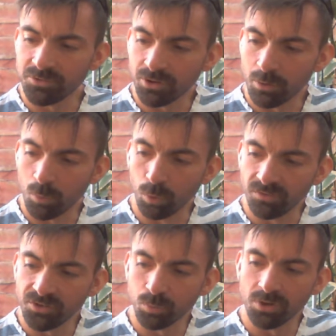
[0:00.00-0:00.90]
So a
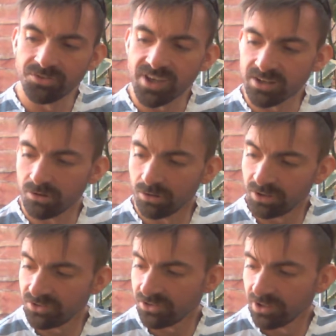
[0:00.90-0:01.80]
wolf is worth 10
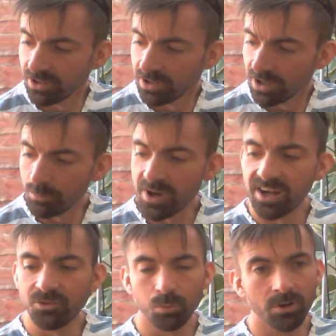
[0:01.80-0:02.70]
coins, bear
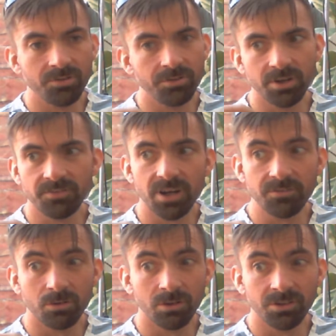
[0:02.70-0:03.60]
is worth 35
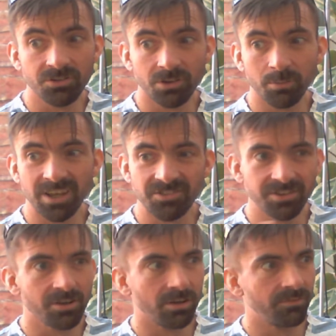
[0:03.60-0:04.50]
coins, so I'm guessing
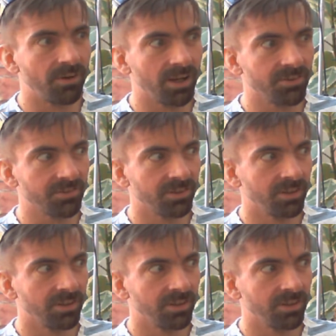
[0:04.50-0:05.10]
you're going to fight